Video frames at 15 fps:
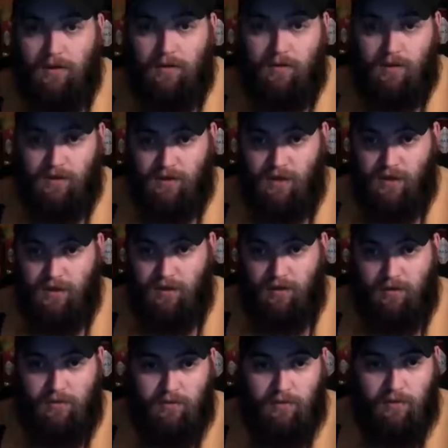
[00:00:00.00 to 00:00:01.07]
because I had to
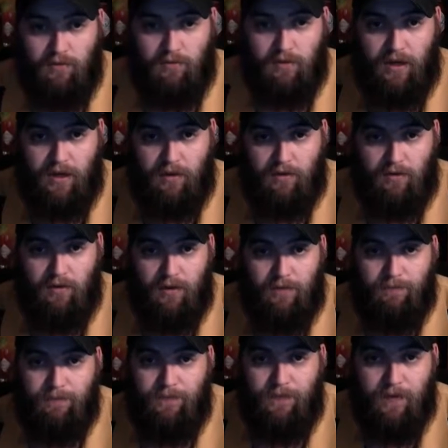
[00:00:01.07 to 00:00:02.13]
do that crap.
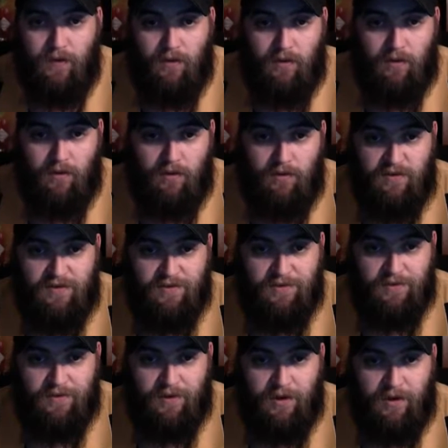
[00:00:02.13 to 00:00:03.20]

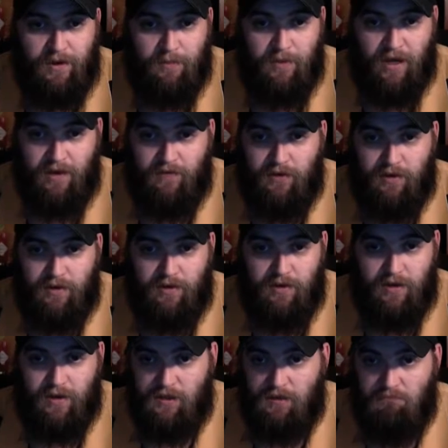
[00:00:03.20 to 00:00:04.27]
Haven't done
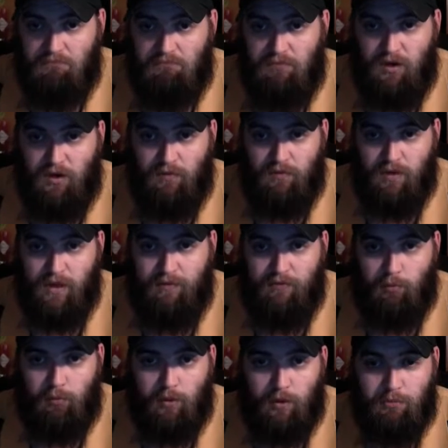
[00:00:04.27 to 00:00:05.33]
this, don't really have a
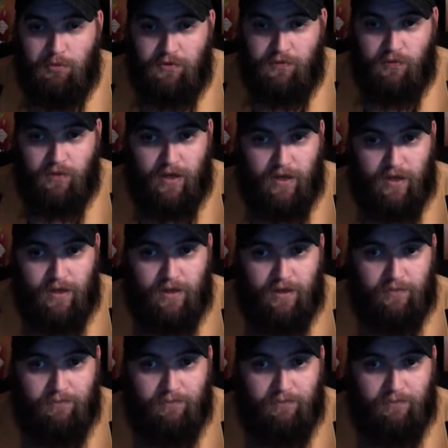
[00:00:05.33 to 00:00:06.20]
purpose for that yet.